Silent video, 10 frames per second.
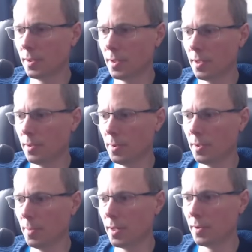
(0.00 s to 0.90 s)
That could be the
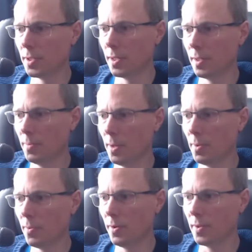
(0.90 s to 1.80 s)
mana regen. That might be
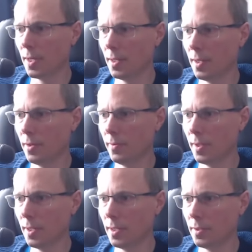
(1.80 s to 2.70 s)
worth getting that over
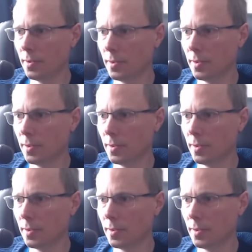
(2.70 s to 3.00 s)
the acorn.